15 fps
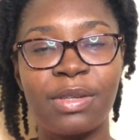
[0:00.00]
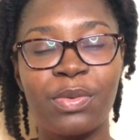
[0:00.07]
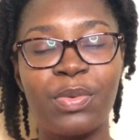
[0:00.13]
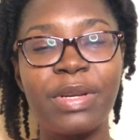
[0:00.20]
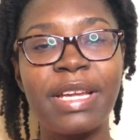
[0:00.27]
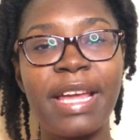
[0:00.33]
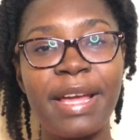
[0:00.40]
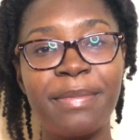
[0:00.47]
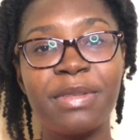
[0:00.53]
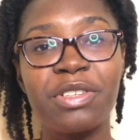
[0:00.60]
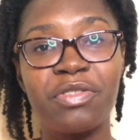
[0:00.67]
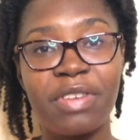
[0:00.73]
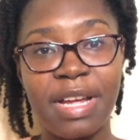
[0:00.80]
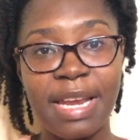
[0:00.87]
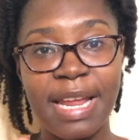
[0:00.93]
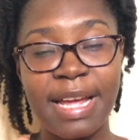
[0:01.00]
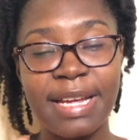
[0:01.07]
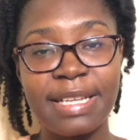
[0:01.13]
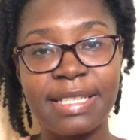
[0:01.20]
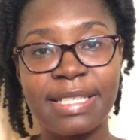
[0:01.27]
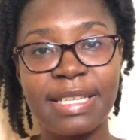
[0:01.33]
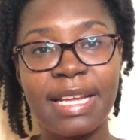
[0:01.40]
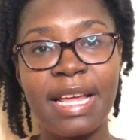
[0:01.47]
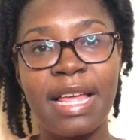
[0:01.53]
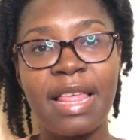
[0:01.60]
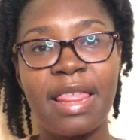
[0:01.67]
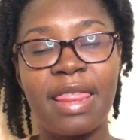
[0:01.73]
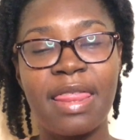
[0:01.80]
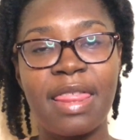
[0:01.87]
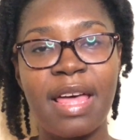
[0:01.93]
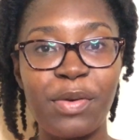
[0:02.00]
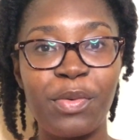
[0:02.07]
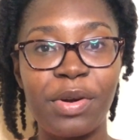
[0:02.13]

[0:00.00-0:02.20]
we came to realize that